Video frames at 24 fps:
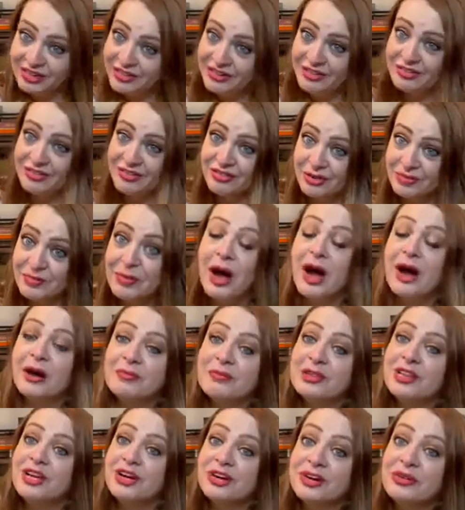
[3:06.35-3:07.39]
for
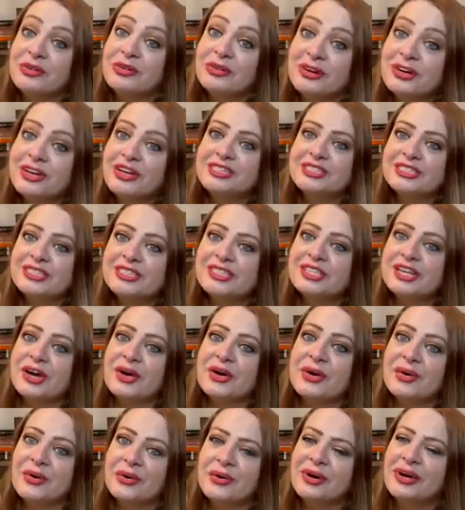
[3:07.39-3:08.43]
Pablo.
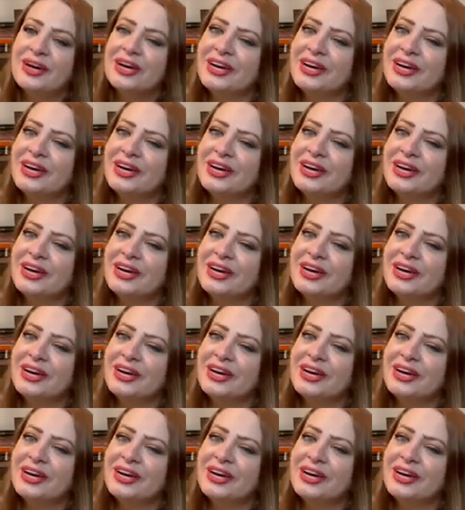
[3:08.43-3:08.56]
So,